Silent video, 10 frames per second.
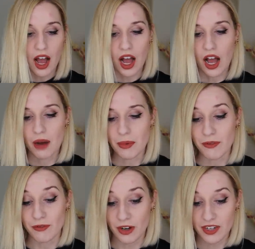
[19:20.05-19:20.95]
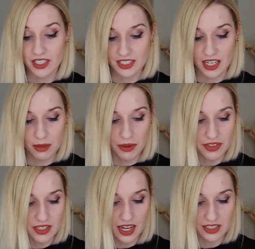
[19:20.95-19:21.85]
Um, very excited about the
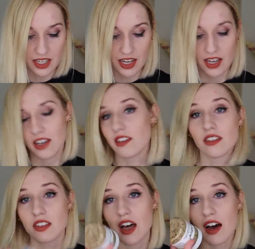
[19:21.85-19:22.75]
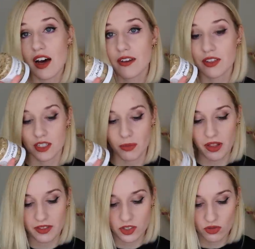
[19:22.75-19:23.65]
snacks. I love the smell
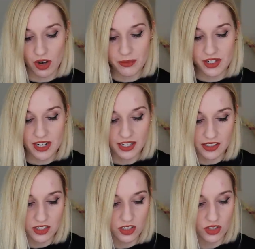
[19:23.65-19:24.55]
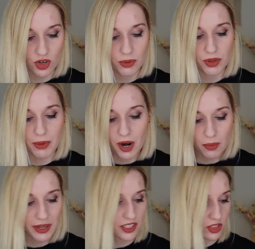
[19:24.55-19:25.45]
of the scrub. The necklace is adorable. The power
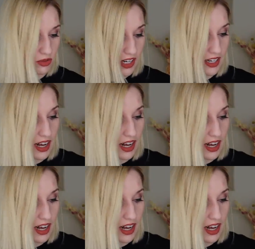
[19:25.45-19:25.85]
bank is great.